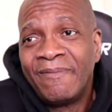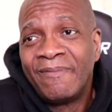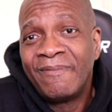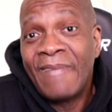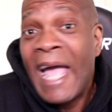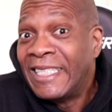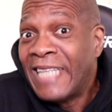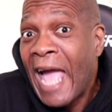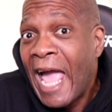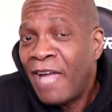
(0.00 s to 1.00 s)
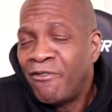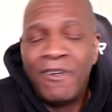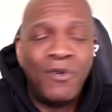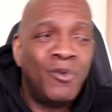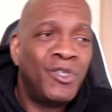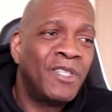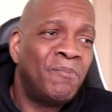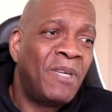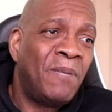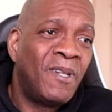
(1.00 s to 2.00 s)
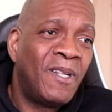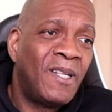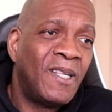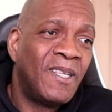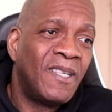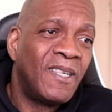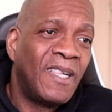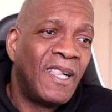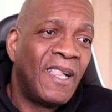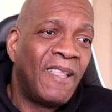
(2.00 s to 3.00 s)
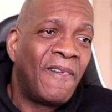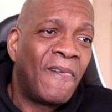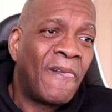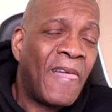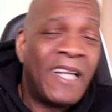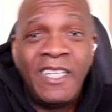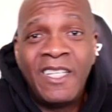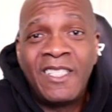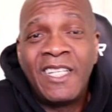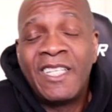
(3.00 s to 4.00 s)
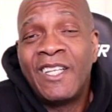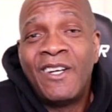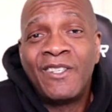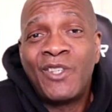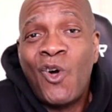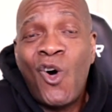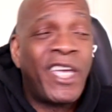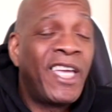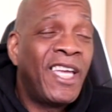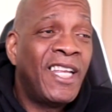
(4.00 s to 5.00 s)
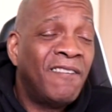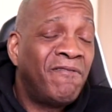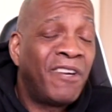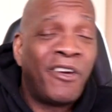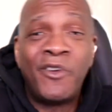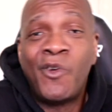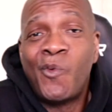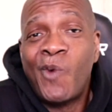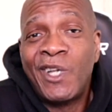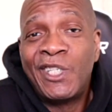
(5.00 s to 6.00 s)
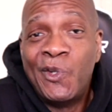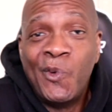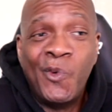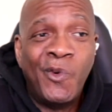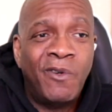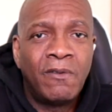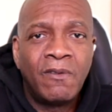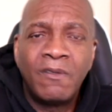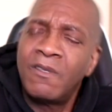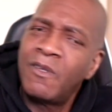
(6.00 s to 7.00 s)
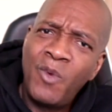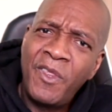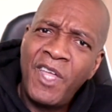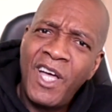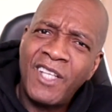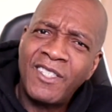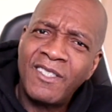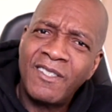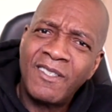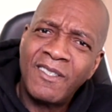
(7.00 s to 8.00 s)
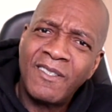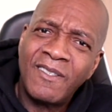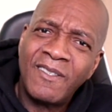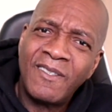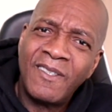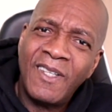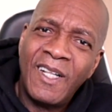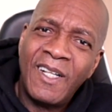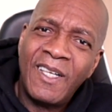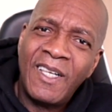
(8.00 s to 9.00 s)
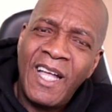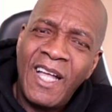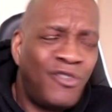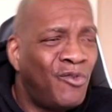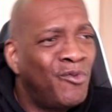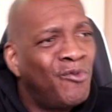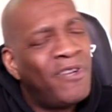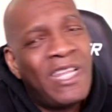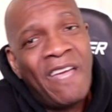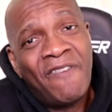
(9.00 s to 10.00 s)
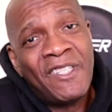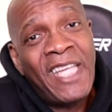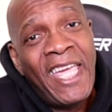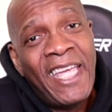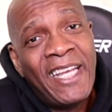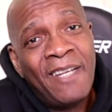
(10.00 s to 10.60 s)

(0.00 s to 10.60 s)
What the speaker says: anti-revolution people, and they're sitting down talking and figuring out what to do with us, and you don't really have a say in it.